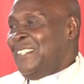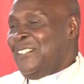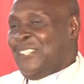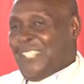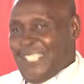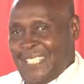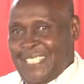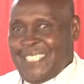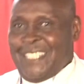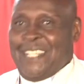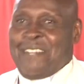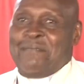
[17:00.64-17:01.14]

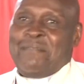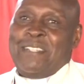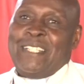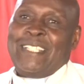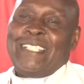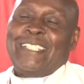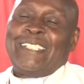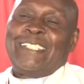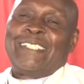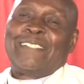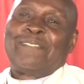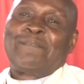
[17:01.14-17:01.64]
what is happening?
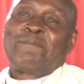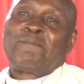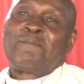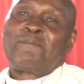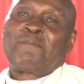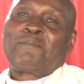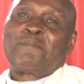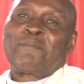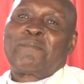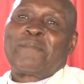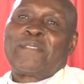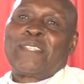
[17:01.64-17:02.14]

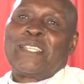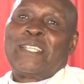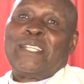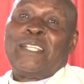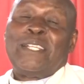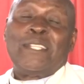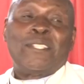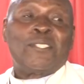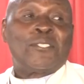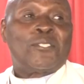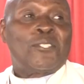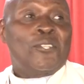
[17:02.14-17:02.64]

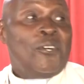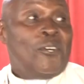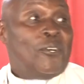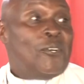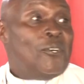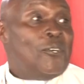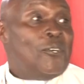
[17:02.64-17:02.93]
So